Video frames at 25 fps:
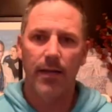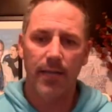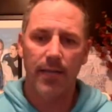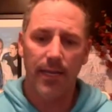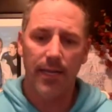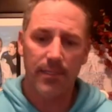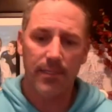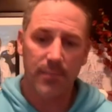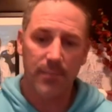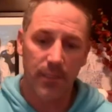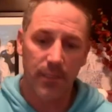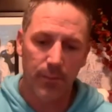
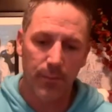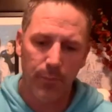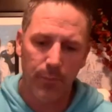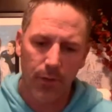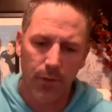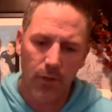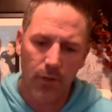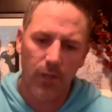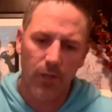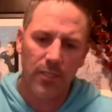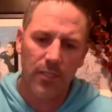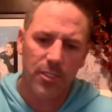So the
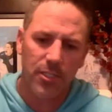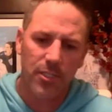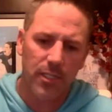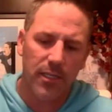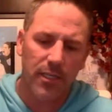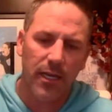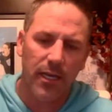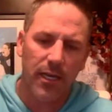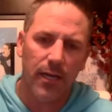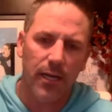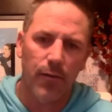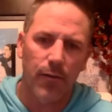progression
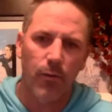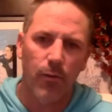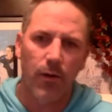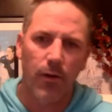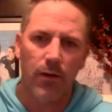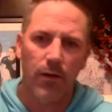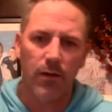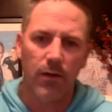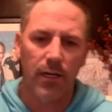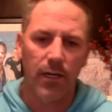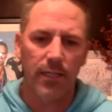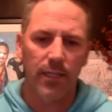kind of worked
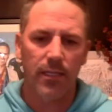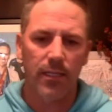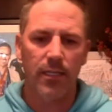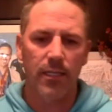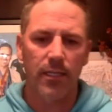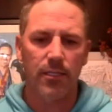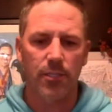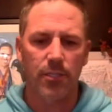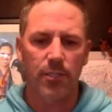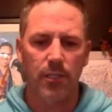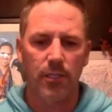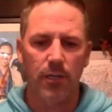like
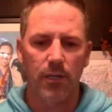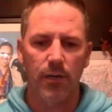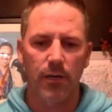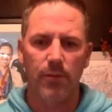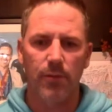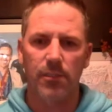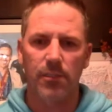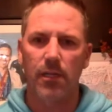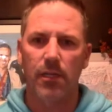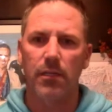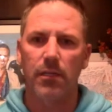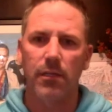this. I was
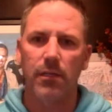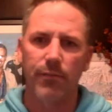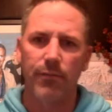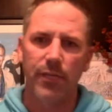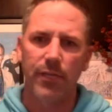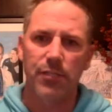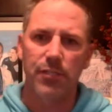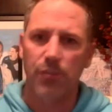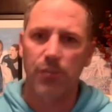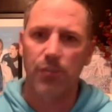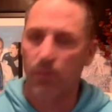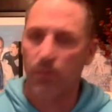on
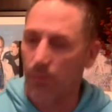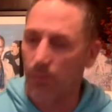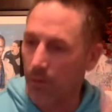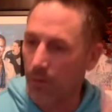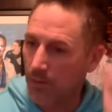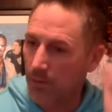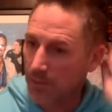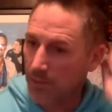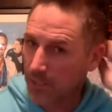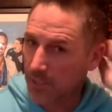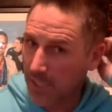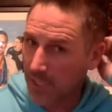conventional
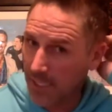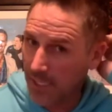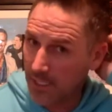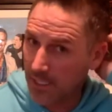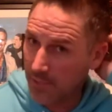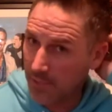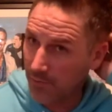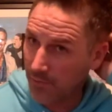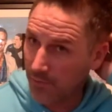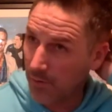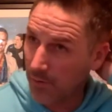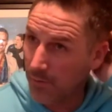roller skates
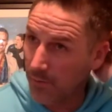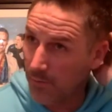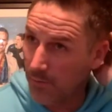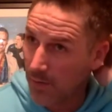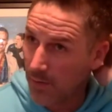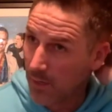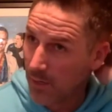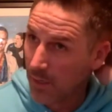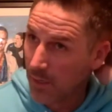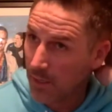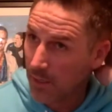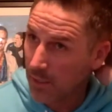from,
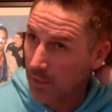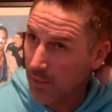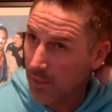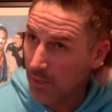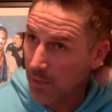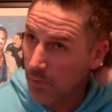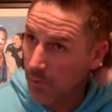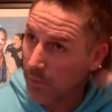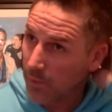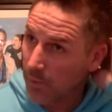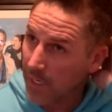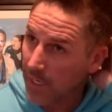
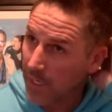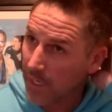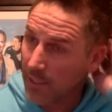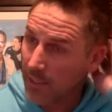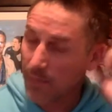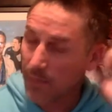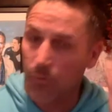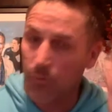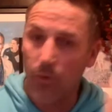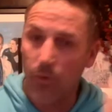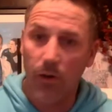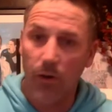when I could
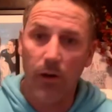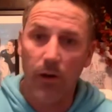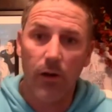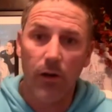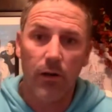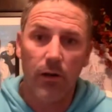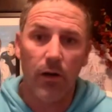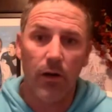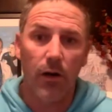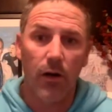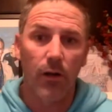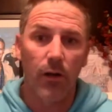
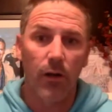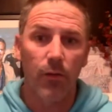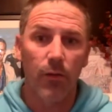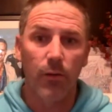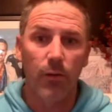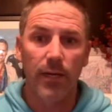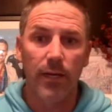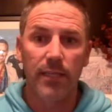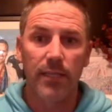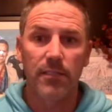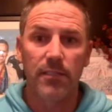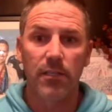walk all the
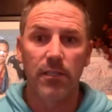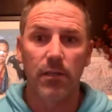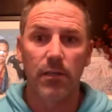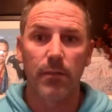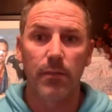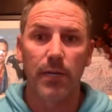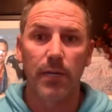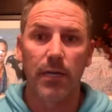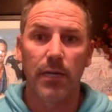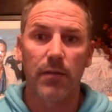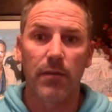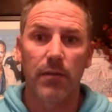way till
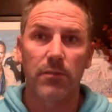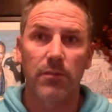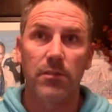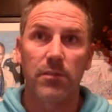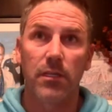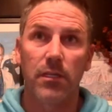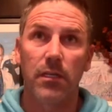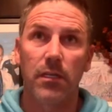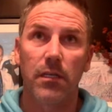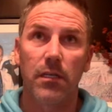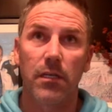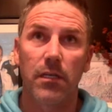about,
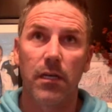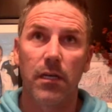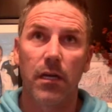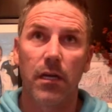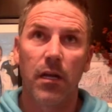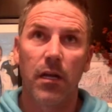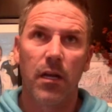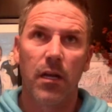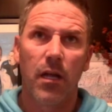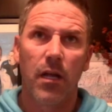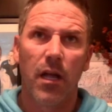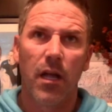I
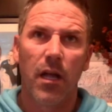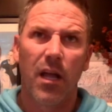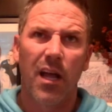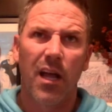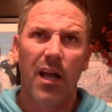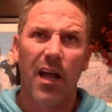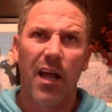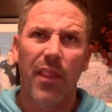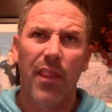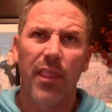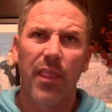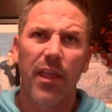
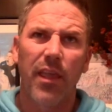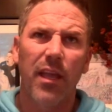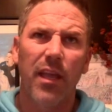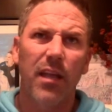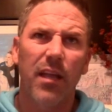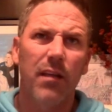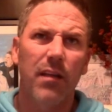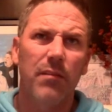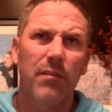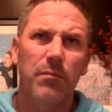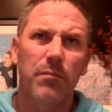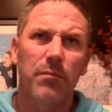think,
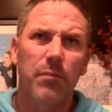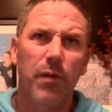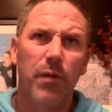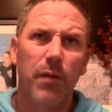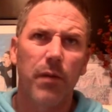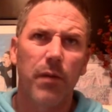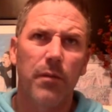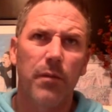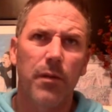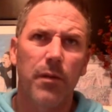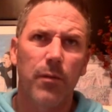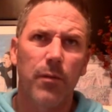
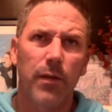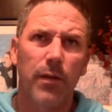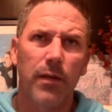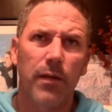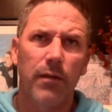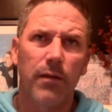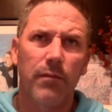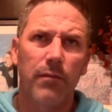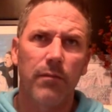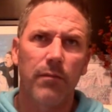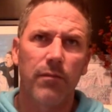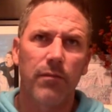probably
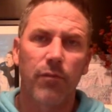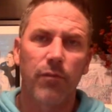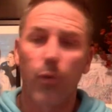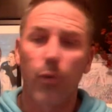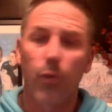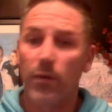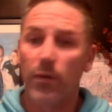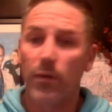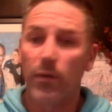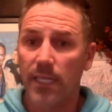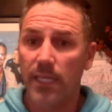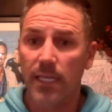around
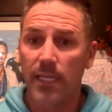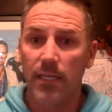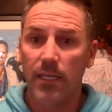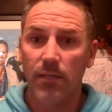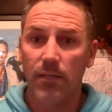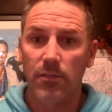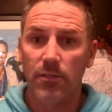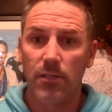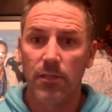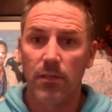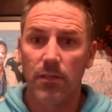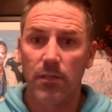14
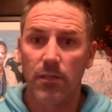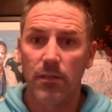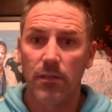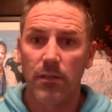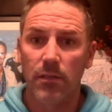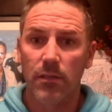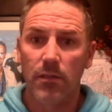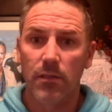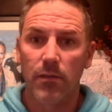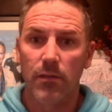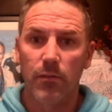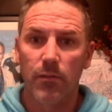years old.
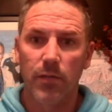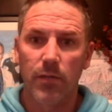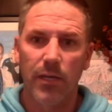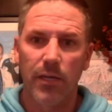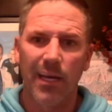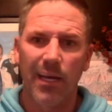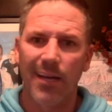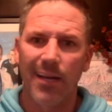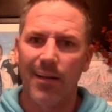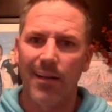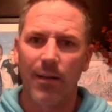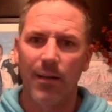We
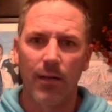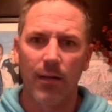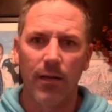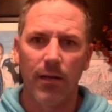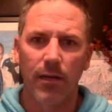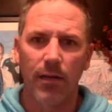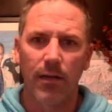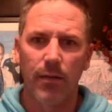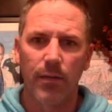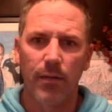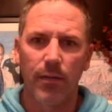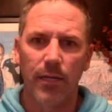had a
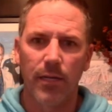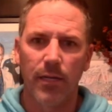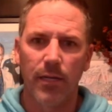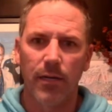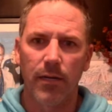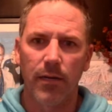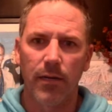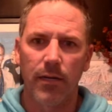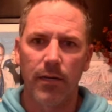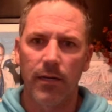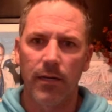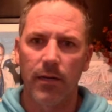club
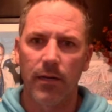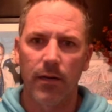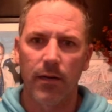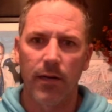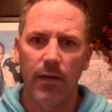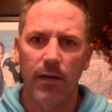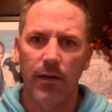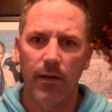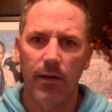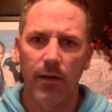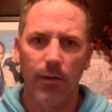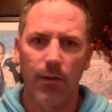here
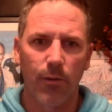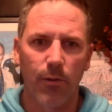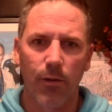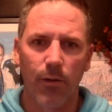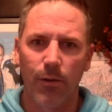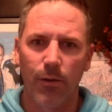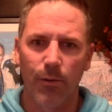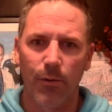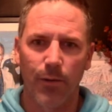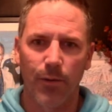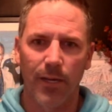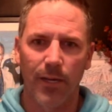at our
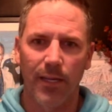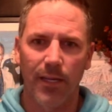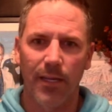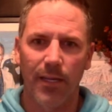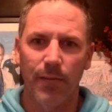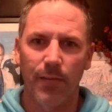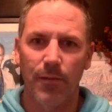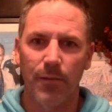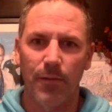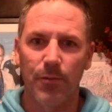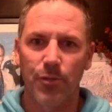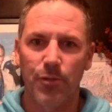roller rink, and
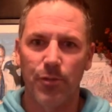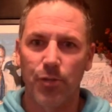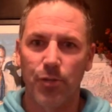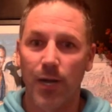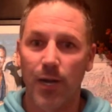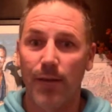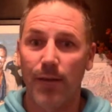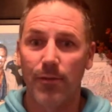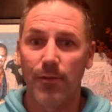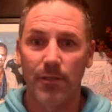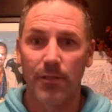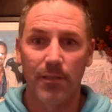we would
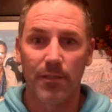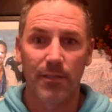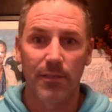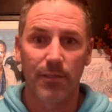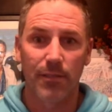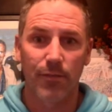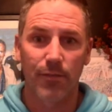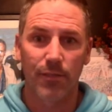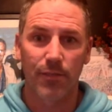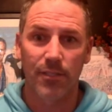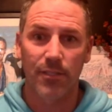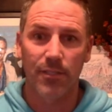travel to
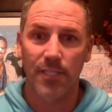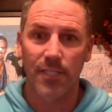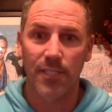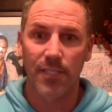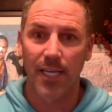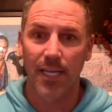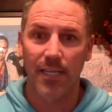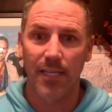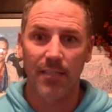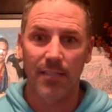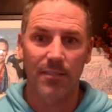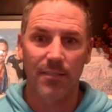different
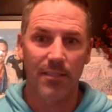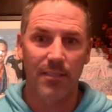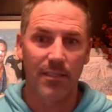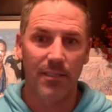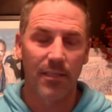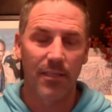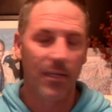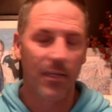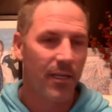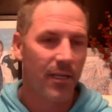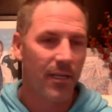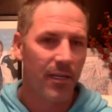states. And
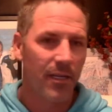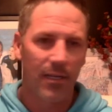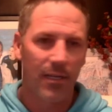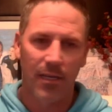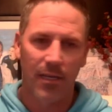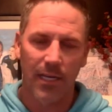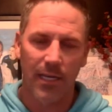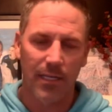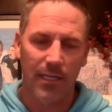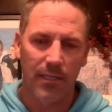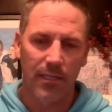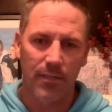
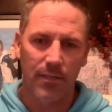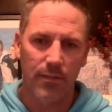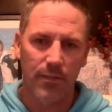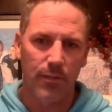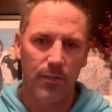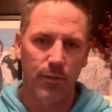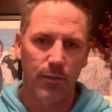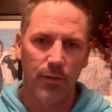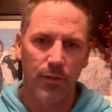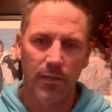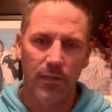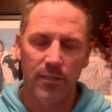like you
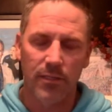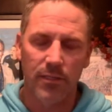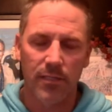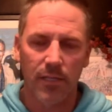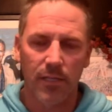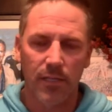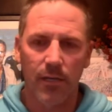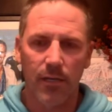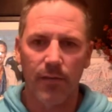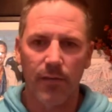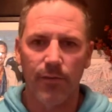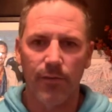were listing
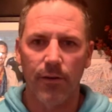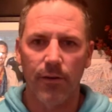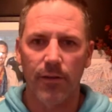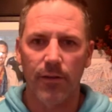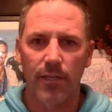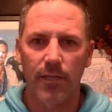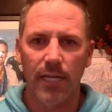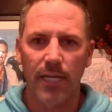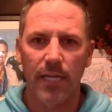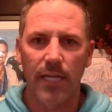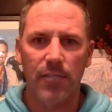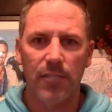off all the
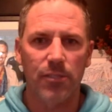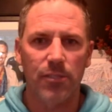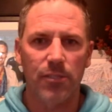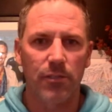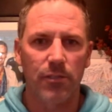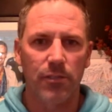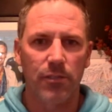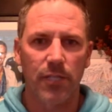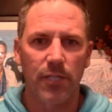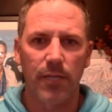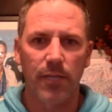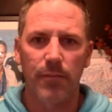national
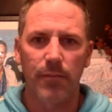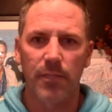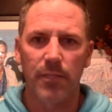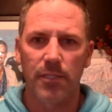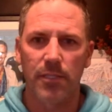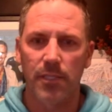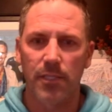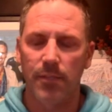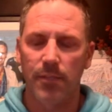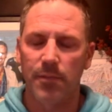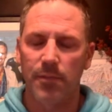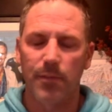
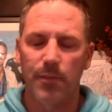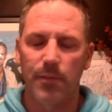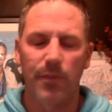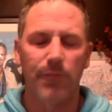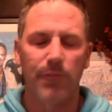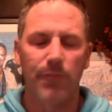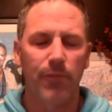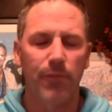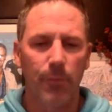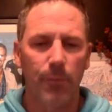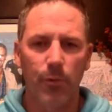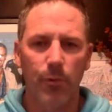championships, but
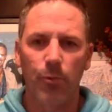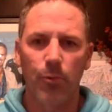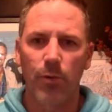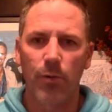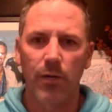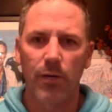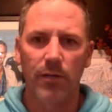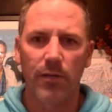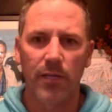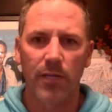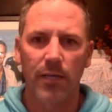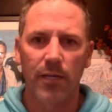from a
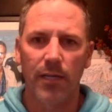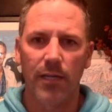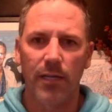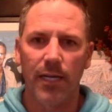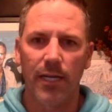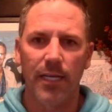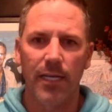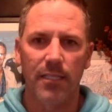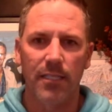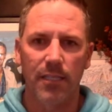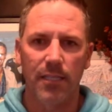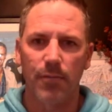real young
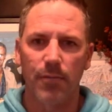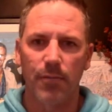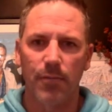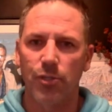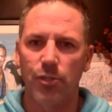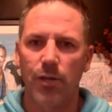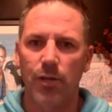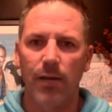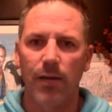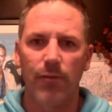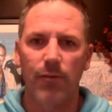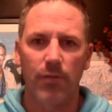age, I was
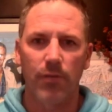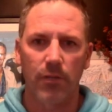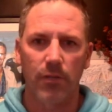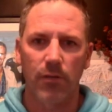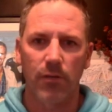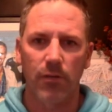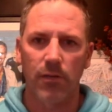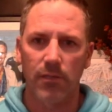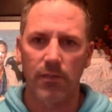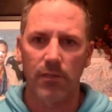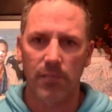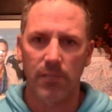traveling
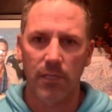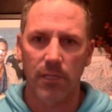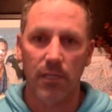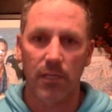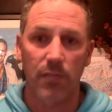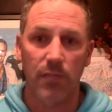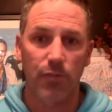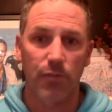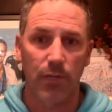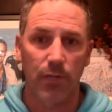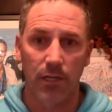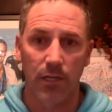across the
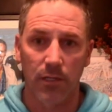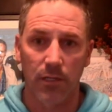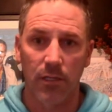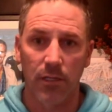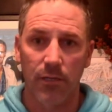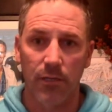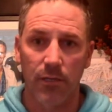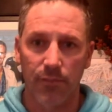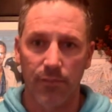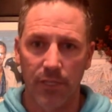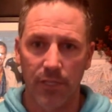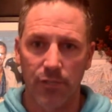country on
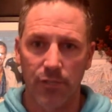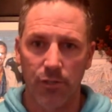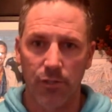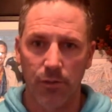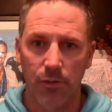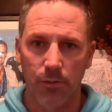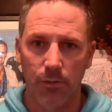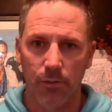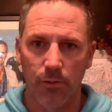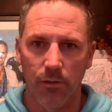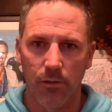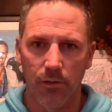conventional
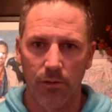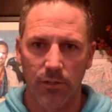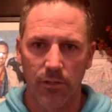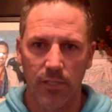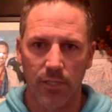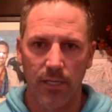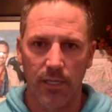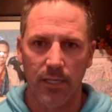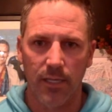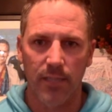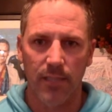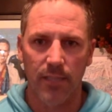roller
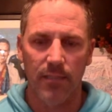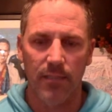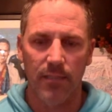skates.